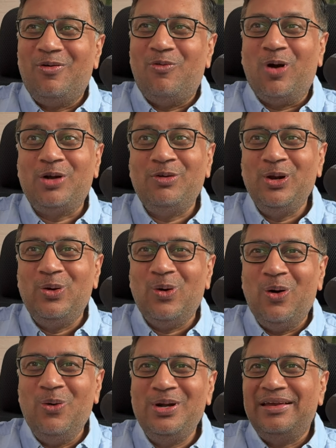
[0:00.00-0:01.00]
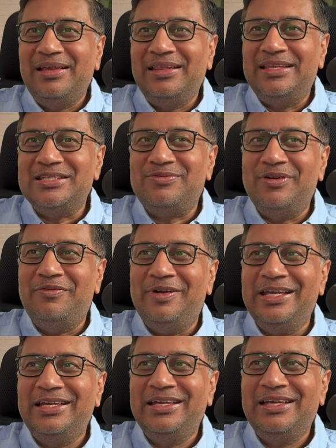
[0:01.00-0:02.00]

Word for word: What will go out? This 50.